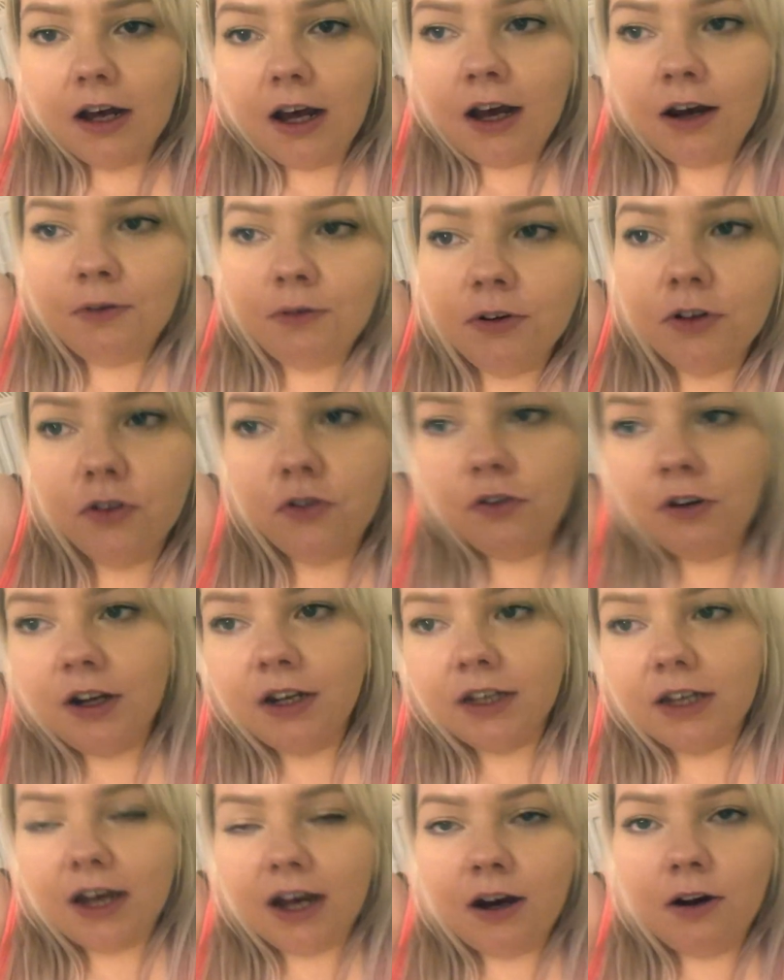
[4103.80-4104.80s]
I want to try
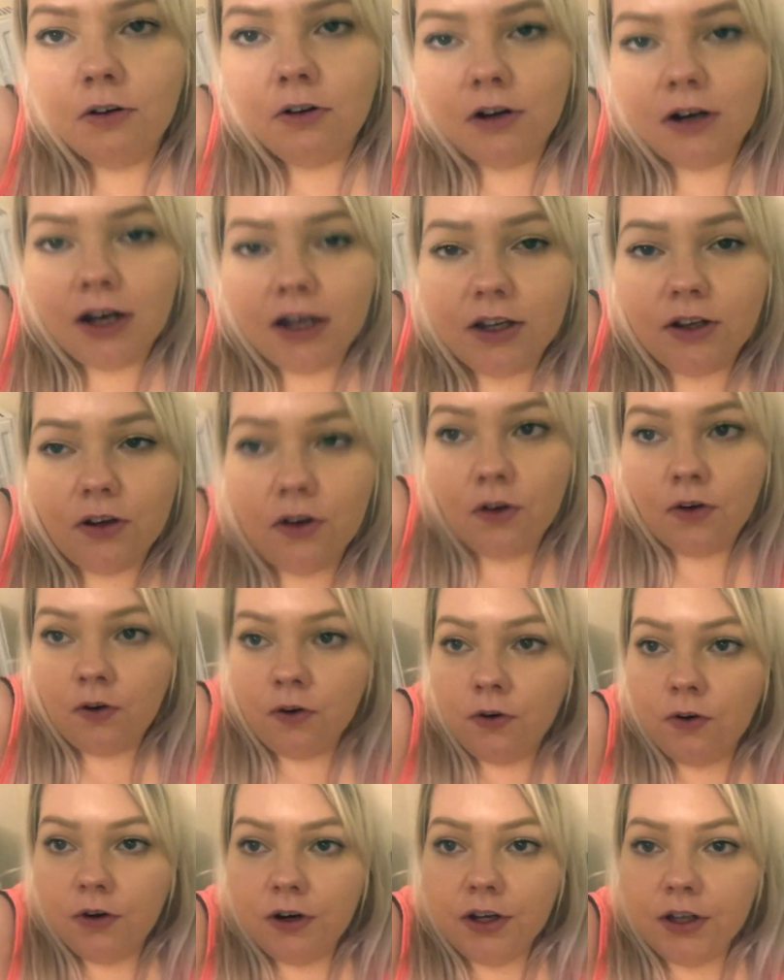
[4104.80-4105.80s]
and get out like
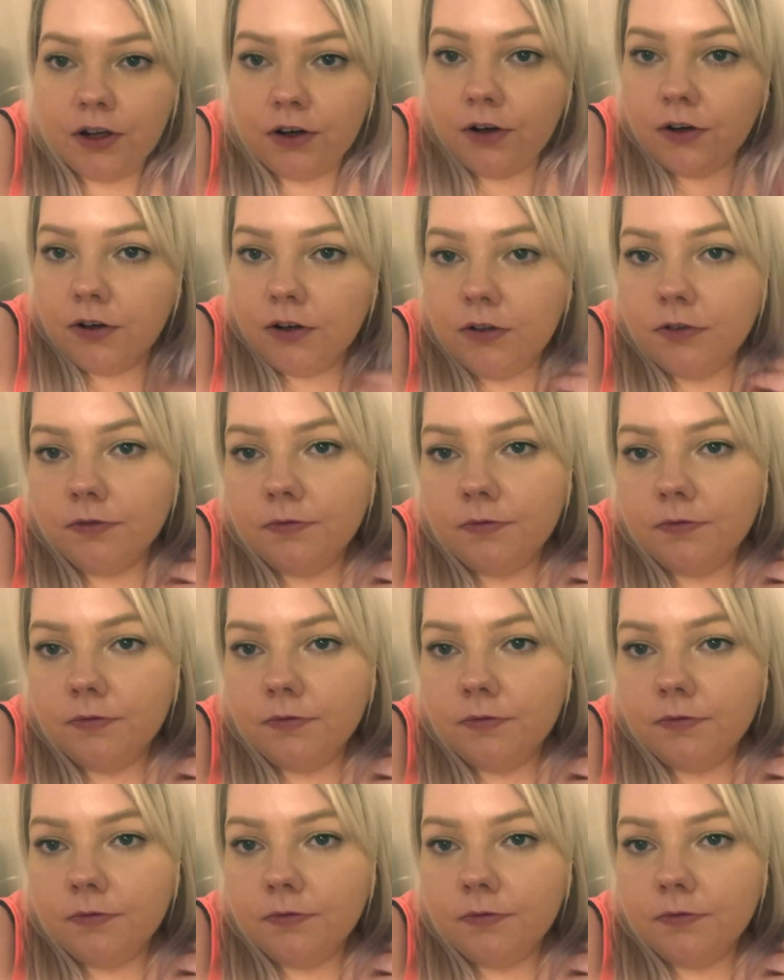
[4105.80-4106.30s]
earlier.